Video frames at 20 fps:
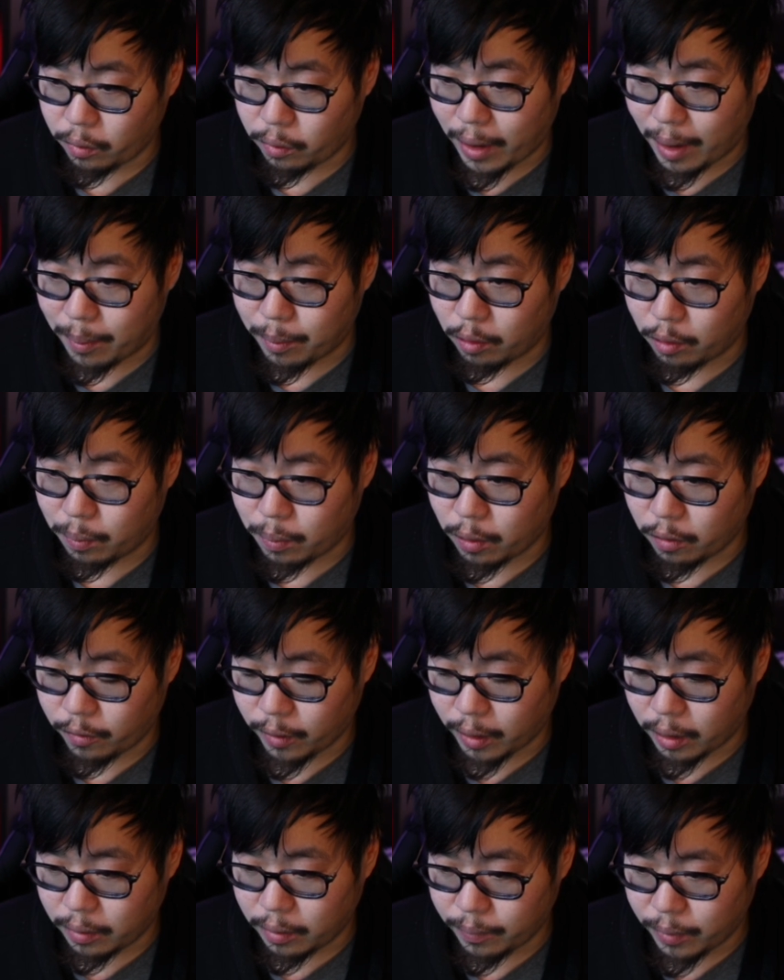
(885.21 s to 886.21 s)
Old Amber is
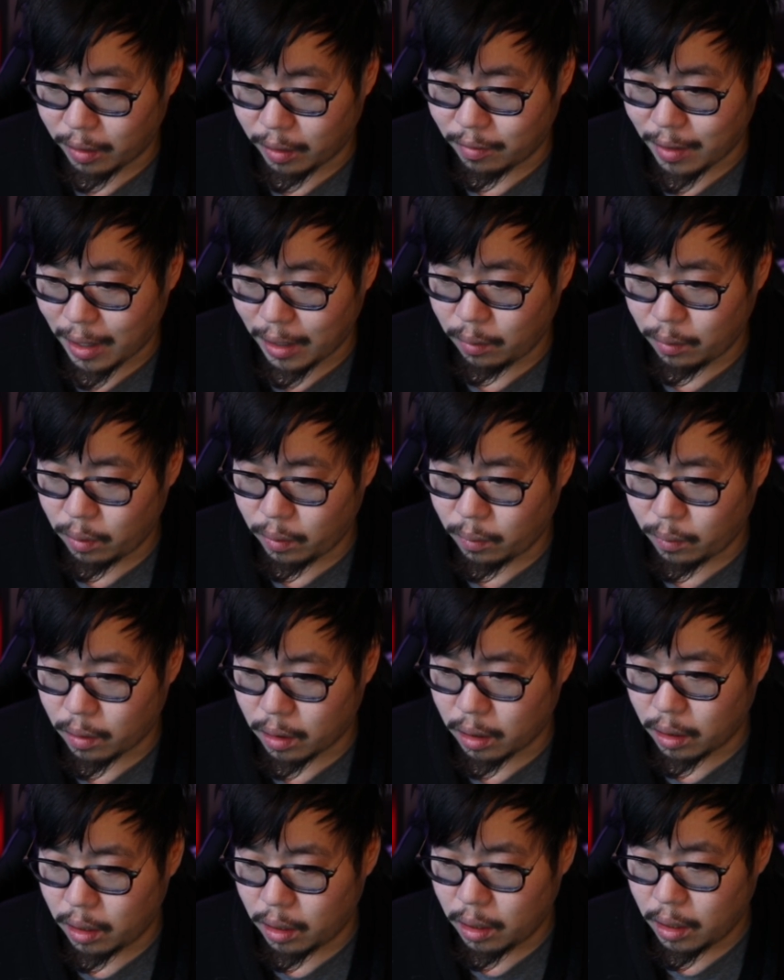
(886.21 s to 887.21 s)
perfect. Exactly what we wanted.